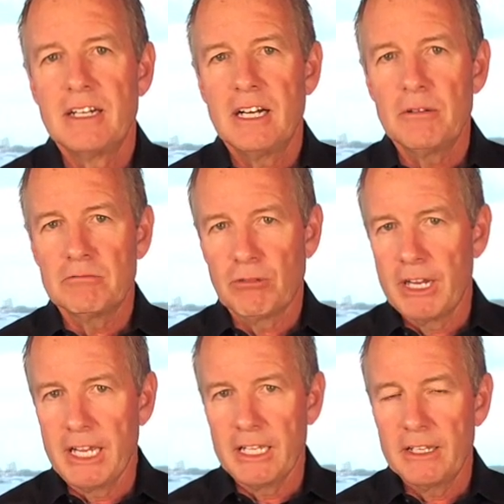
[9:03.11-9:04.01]
a
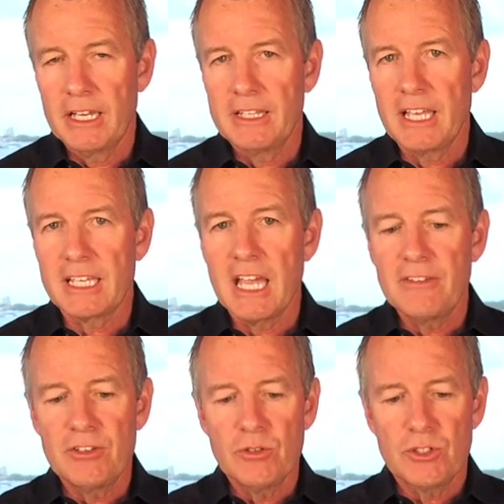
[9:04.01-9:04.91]
ring and they
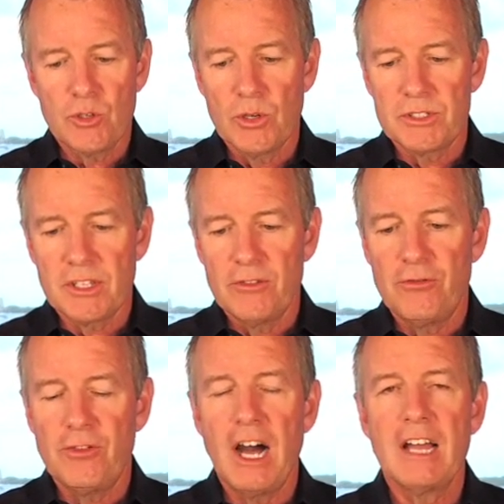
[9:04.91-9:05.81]
gave you a choice of
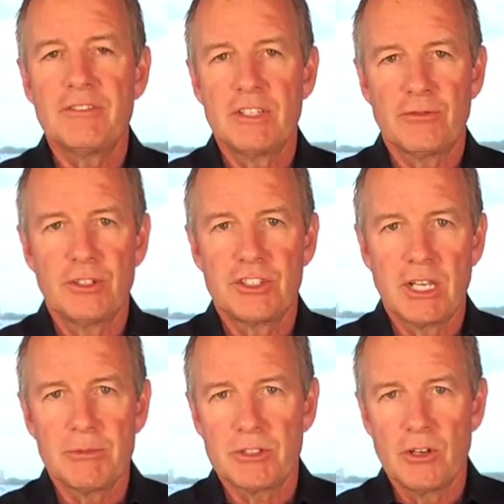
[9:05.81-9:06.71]
5 different
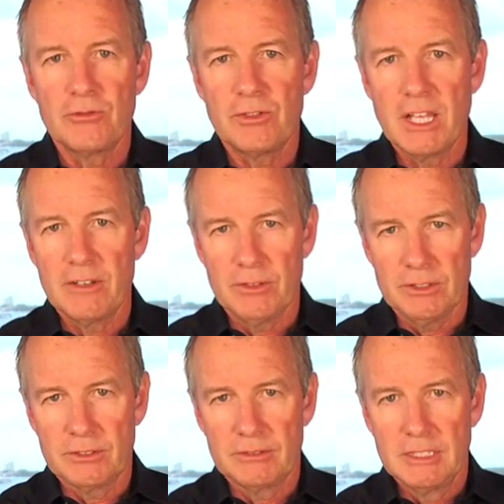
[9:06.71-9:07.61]
gemstone
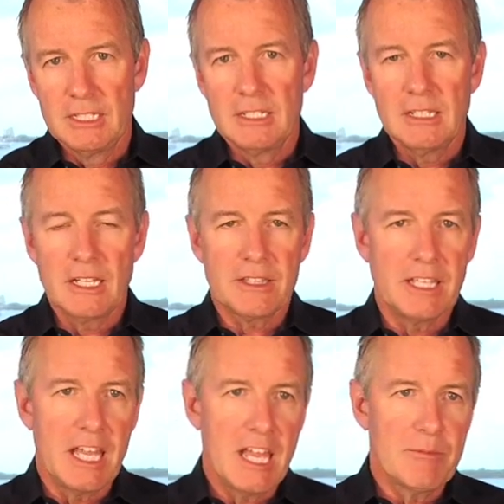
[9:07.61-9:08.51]
flavors, like
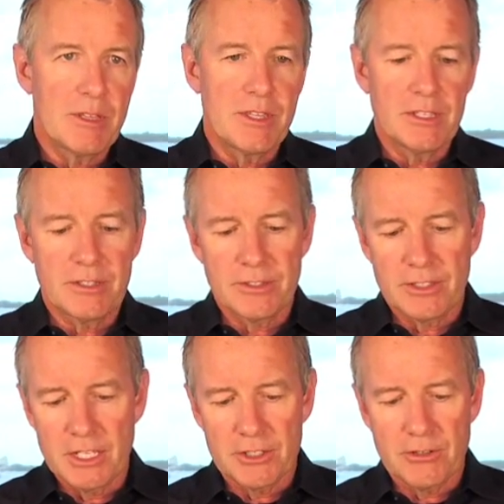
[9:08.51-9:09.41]
the
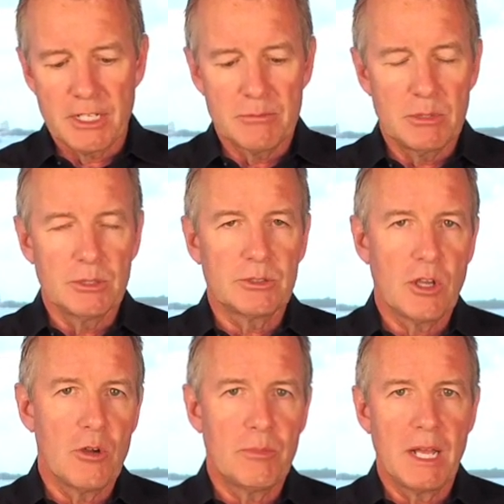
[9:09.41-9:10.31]
amethyst, citrine, blue
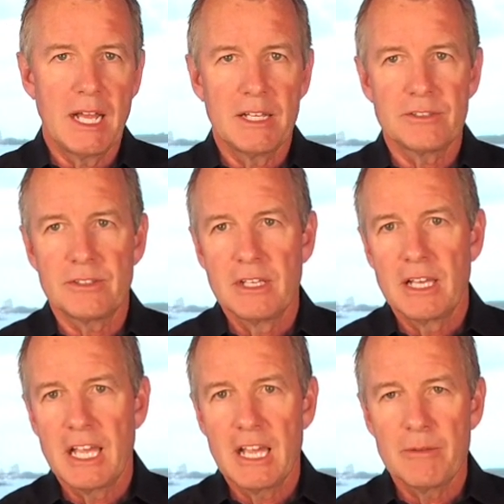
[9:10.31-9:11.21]
topaz,
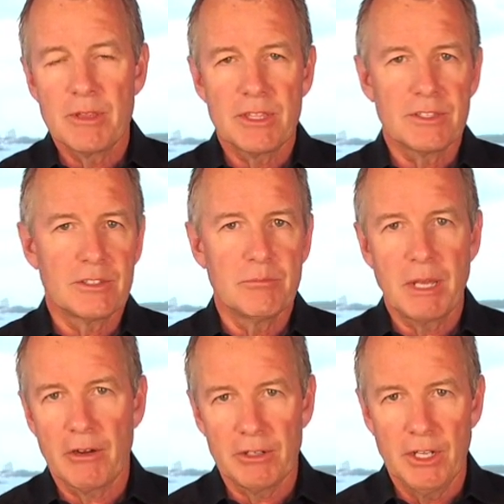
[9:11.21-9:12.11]
amethyst, and
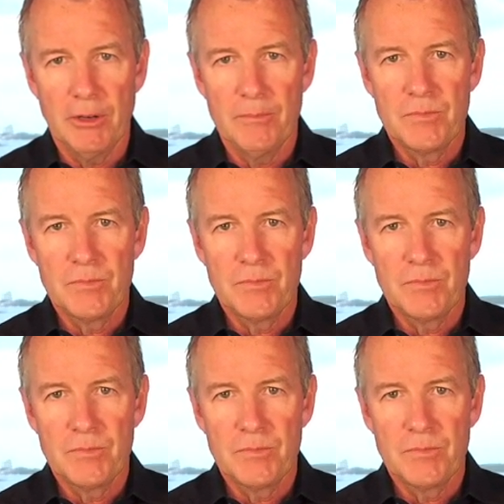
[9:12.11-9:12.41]
peridot.